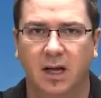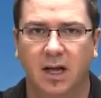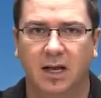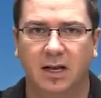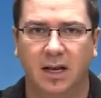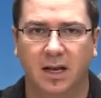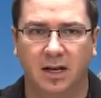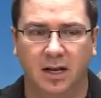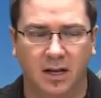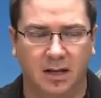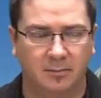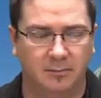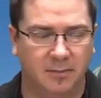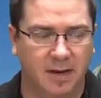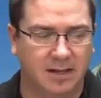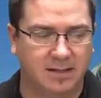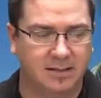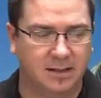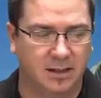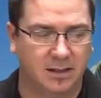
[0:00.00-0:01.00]
It
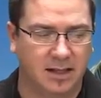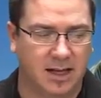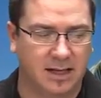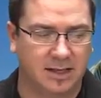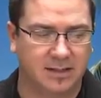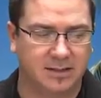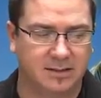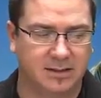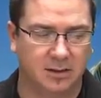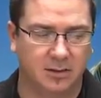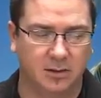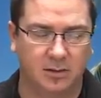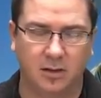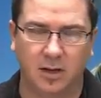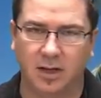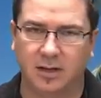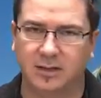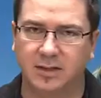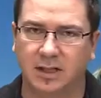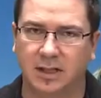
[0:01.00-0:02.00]
makes it a lot easier.
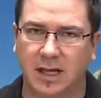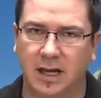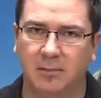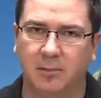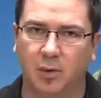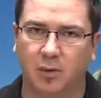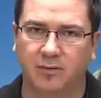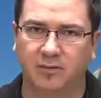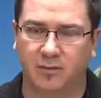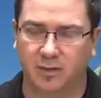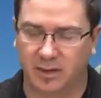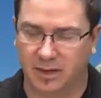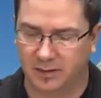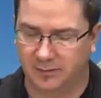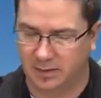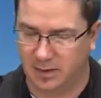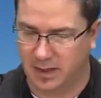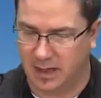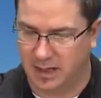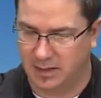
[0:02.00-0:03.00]
It's a lot more
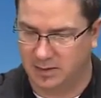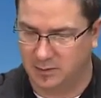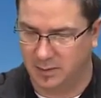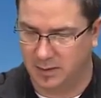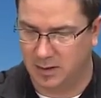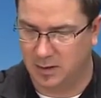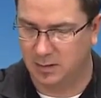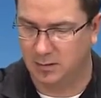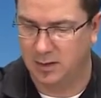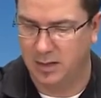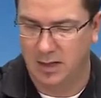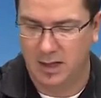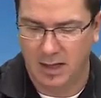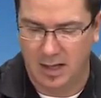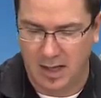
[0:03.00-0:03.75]
forgiving as we go.